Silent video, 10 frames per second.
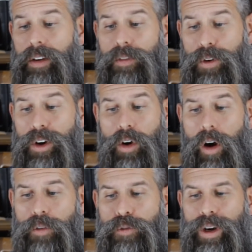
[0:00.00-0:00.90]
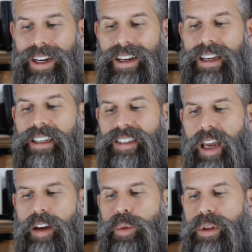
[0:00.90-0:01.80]
for an offering,
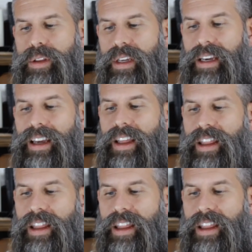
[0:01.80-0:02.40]
take with thee